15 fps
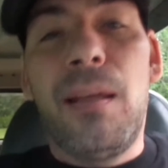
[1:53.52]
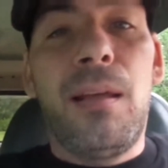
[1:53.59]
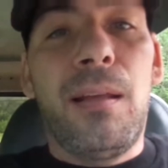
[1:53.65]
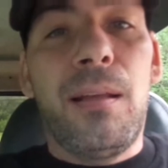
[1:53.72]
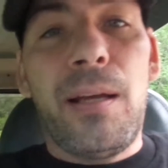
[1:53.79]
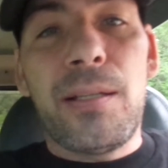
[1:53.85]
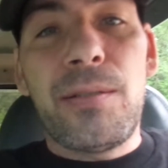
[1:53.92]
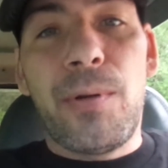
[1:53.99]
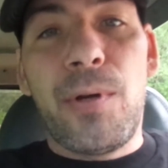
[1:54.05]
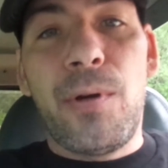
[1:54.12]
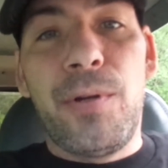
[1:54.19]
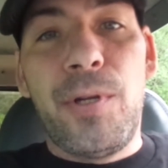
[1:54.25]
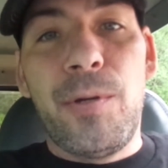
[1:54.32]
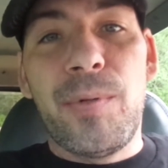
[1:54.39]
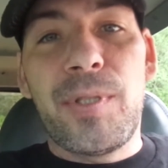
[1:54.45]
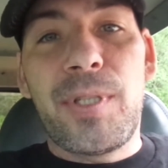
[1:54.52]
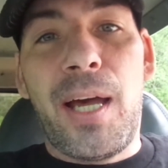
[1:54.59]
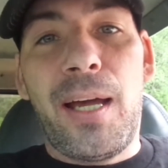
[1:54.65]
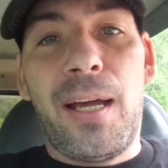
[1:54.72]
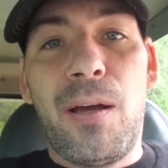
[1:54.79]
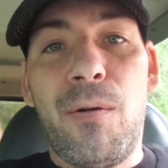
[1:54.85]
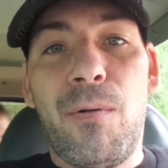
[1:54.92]
that's what Going Yooper's
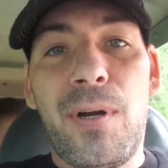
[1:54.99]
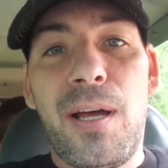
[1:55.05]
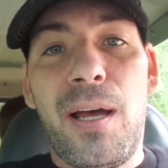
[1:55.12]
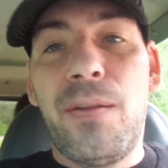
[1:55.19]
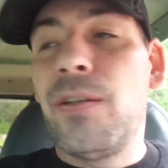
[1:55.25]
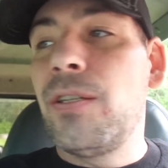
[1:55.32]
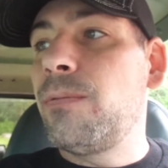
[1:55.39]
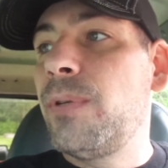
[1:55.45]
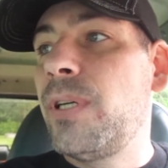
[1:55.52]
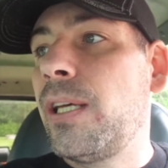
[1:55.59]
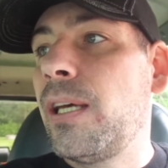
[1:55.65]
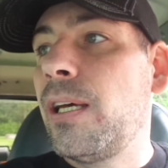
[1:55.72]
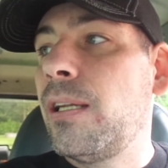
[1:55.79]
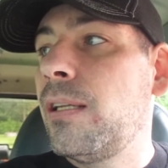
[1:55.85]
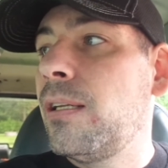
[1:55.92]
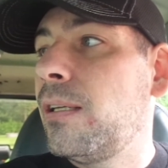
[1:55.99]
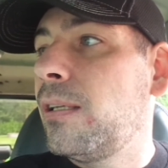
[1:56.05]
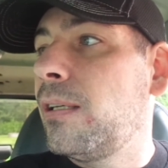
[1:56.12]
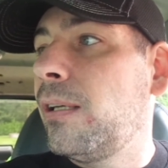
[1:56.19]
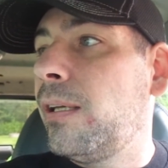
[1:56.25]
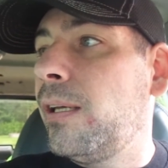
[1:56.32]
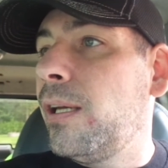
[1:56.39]
got going on this weekend.
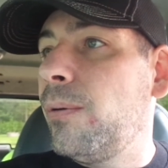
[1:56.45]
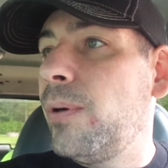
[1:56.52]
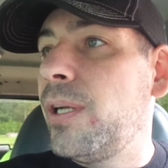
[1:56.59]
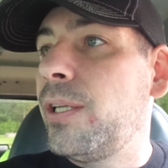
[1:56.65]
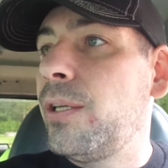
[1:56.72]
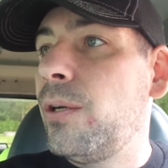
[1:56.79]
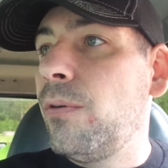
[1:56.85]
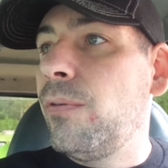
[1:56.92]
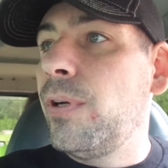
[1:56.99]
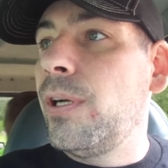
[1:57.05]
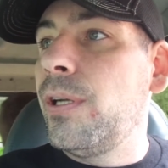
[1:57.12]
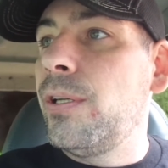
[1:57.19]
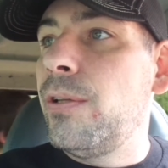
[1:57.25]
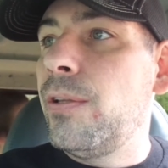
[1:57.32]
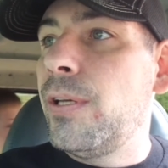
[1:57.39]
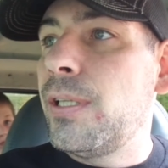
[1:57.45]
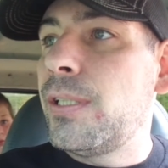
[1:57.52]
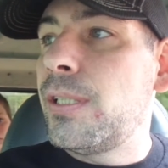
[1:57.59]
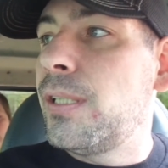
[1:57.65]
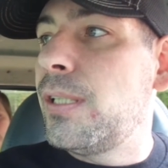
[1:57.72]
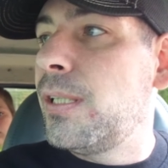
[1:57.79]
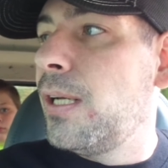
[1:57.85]
Can't wait to get over here and do
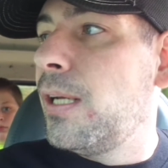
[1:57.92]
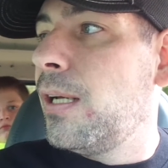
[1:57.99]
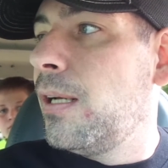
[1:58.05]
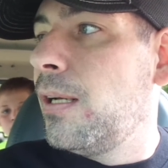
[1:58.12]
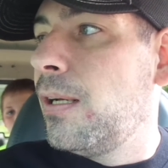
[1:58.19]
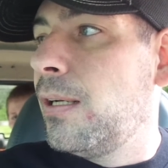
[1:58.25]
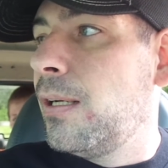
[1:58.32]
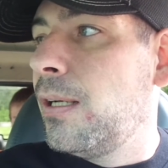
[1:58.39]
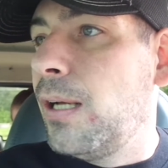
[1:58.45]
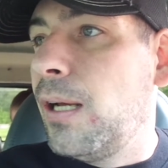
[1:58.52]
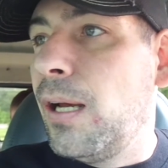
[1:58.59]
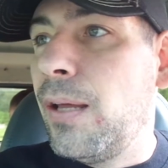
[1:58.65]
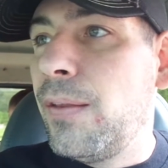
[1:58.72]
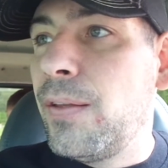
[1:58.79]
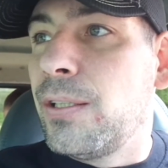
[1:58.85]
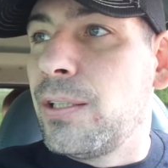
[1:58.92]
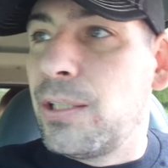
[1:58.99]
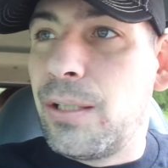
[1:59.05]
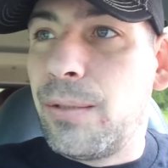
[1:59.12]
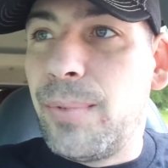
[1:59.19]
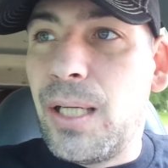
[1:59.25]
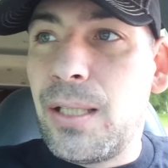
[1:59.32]
this. I think there's
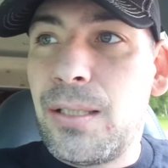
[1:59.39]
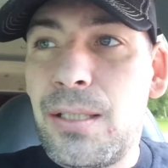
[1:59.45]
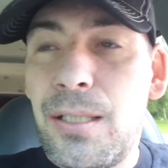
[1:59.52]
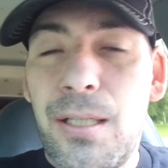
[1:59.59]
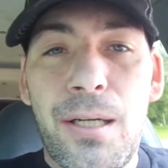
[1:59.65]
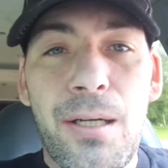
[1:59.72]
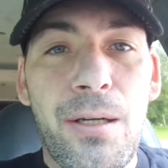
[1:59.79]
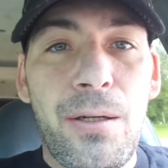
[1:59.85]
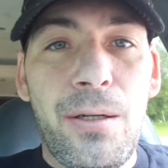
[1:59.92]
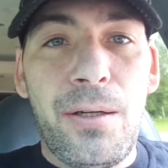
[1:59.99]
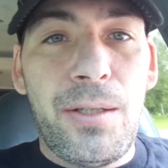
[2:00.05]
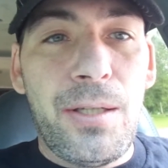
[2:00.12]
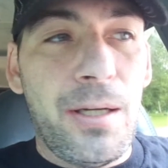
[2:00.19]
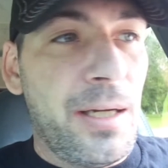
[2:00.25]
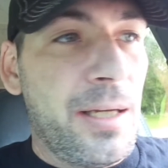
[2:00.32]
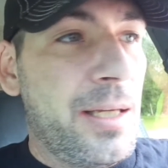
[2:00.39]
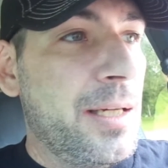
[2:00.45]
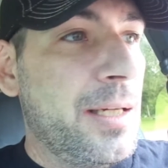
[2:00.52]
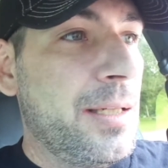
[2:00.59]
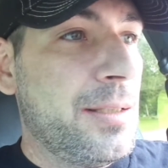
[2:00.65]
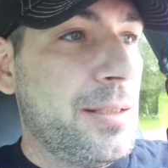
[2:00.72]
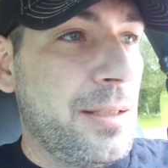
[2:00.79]
gonna be a ton, a ton of
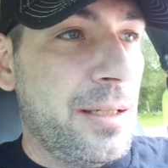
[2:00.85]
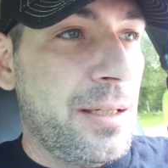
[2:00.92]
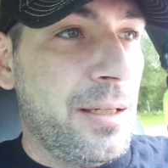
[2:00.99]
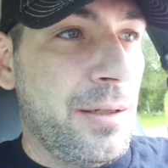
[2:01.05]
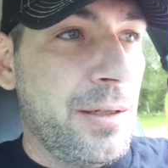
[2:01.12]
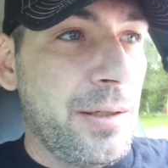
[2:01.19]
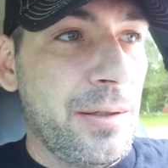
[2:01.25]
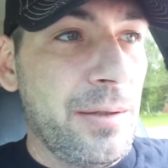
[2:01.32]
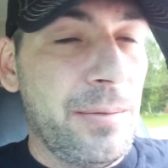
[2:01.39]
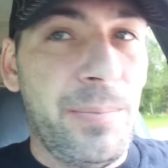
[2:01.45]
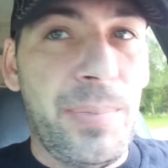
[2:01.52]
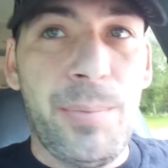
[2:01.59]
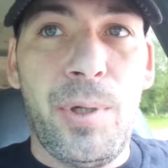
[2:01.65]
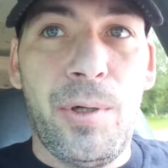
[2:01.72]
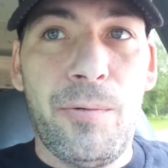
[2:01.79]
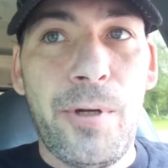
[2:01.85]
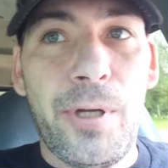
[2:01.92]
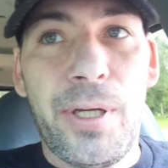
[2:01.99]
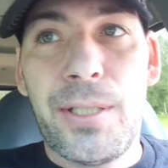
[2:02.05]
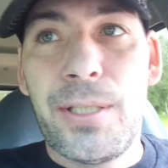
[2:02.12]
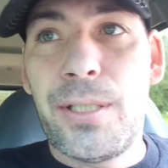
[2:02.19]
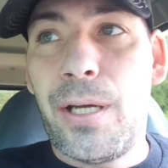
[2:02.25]
kids, and people are really
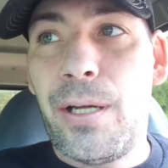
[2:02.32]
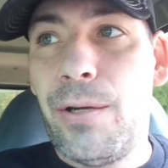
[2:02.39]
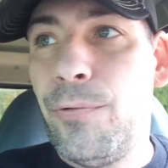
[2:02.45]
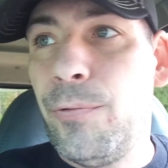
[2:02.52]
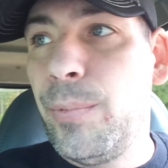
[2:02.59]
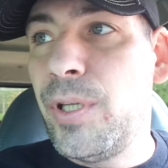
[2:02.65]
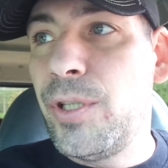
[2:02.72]
excited for me to